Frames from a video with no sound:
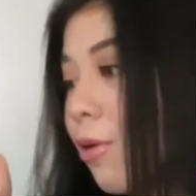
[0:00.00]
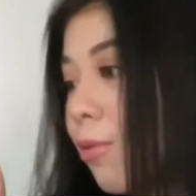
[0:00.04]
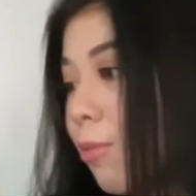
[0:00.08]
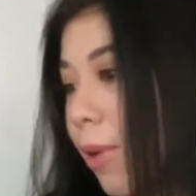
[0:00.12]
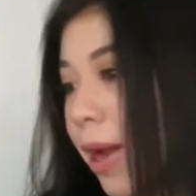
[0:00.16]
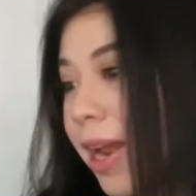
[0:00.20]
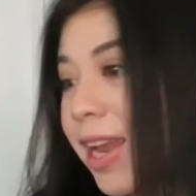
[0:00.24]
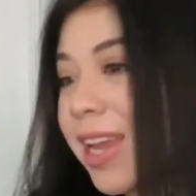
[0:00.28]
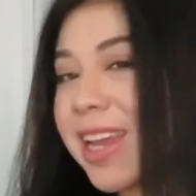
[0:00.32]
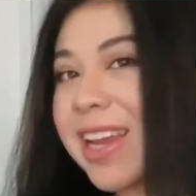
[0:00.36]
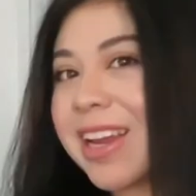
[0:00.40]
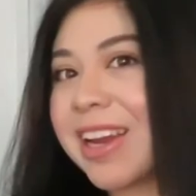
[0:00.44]

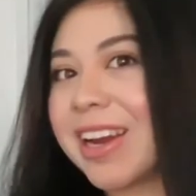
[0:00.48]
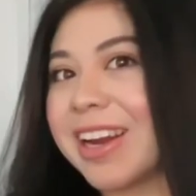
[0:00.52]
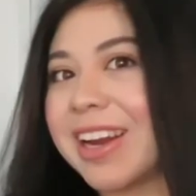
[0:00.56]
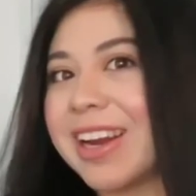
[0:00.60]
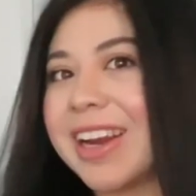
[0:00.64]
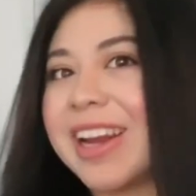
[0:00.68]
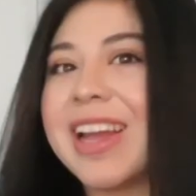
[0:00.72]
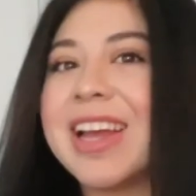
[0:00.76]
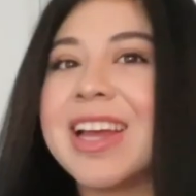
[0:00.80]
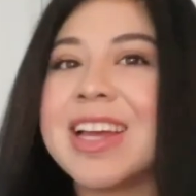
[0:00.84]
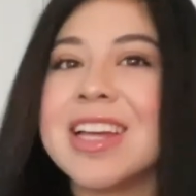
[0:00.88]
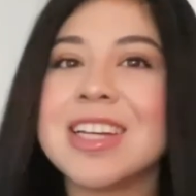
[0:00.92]
right here.
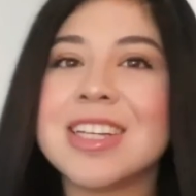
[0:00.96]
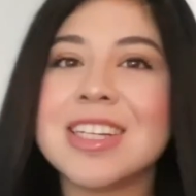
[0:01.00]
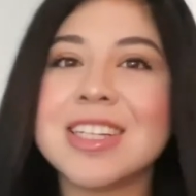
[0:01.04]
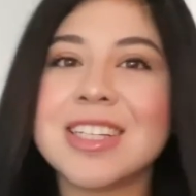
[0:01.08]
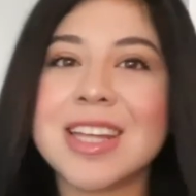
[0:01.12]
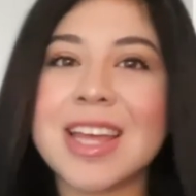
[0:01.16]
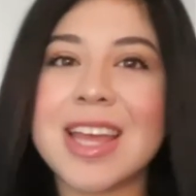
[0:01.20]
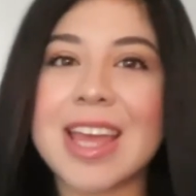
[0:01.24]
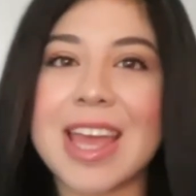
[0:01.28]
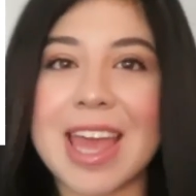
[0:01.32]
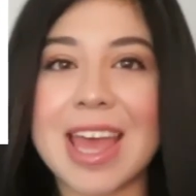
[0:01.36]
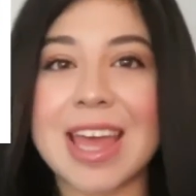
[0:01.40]

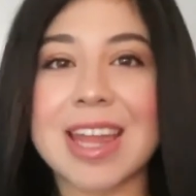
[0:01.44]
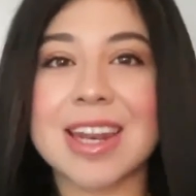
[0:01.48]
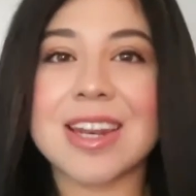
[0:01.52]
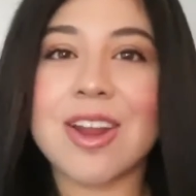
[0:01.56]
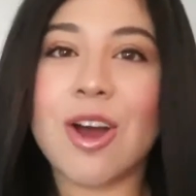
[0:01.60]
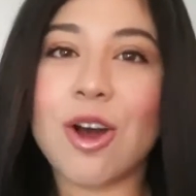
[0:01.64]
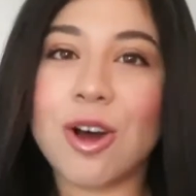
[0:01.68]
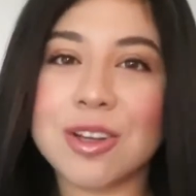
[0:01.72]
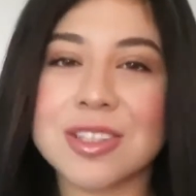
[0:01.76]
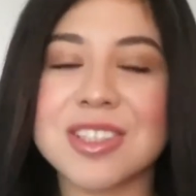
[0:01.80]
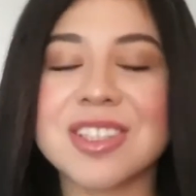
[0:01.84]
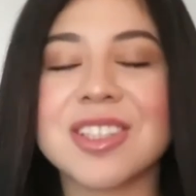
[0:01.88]
And
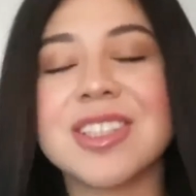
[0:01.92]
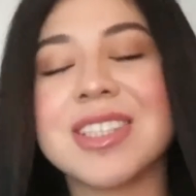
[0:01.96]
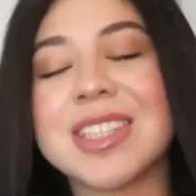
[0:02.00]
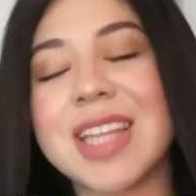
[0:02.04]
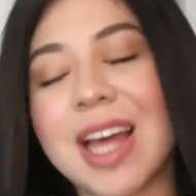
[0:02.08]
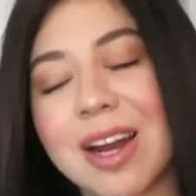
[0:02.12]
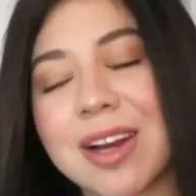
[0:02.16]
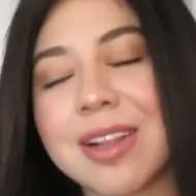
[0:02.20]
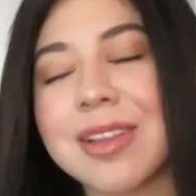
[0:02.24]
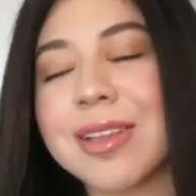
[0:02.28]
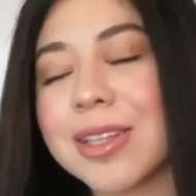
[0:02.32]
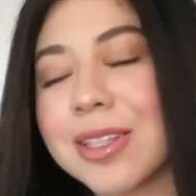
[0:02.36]
also
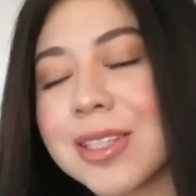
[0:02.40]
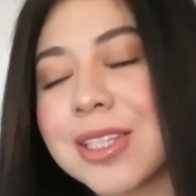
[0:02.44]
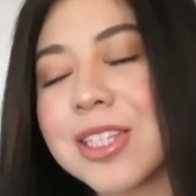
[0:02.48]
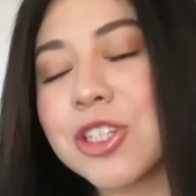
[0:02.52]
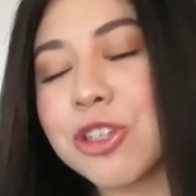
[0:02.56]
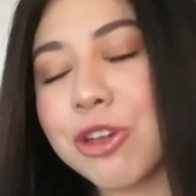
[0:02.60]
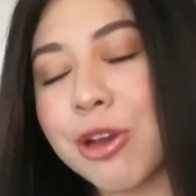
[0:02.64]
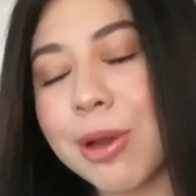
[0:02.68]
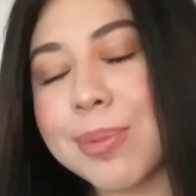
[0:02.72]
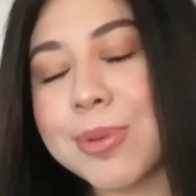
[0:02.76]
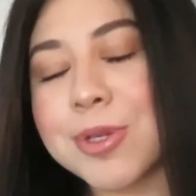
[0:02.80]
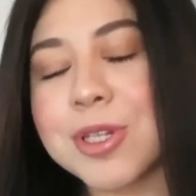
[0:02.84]
down in the
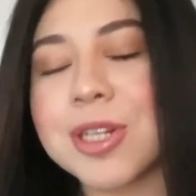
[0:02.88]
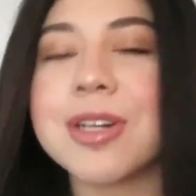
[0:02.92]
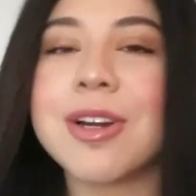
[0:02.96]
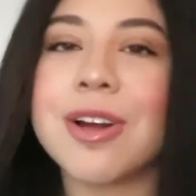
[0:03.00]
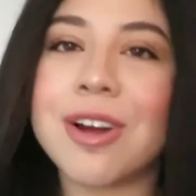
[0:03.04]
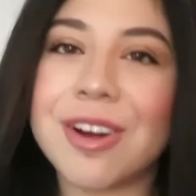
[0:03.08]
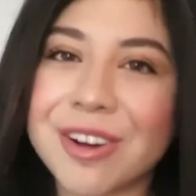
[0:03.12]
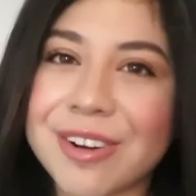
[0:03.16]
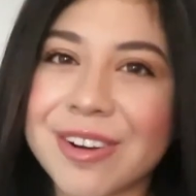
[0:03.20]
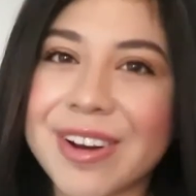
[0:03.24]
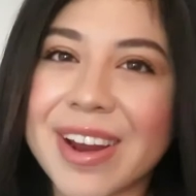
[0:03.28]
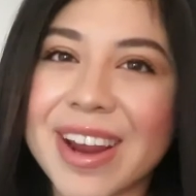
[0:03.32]
description.
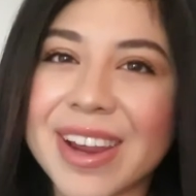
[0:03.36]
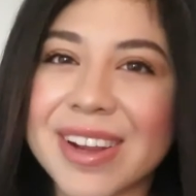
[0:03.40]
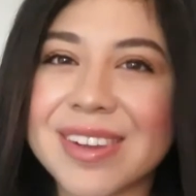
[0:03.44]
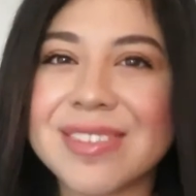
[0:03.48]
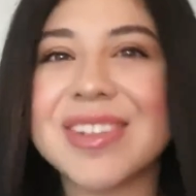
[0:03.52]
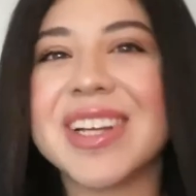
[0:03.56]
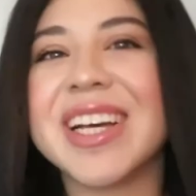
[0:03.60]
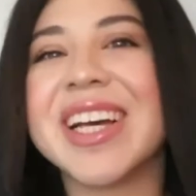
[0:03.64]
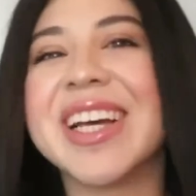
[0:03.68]
Alright?